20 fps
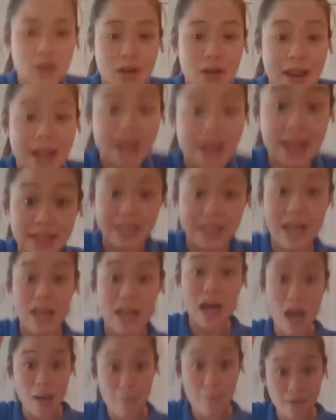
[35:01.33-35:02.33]
your hand
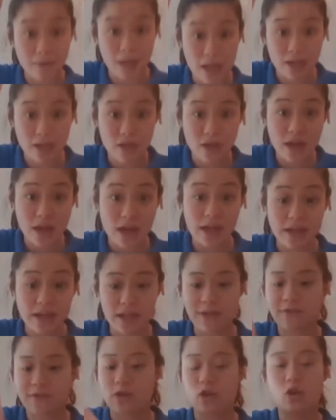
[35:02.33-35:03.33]
up like this,
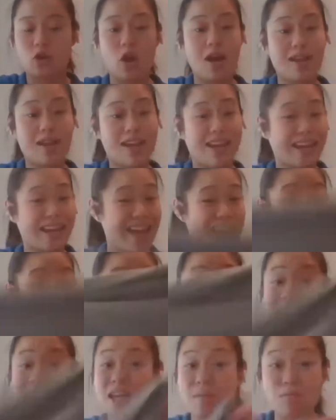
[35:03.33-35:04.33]
if you're not getting
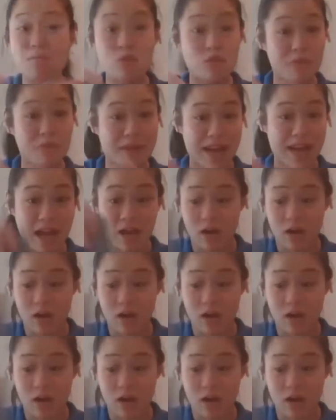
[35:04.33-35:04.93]
any movement at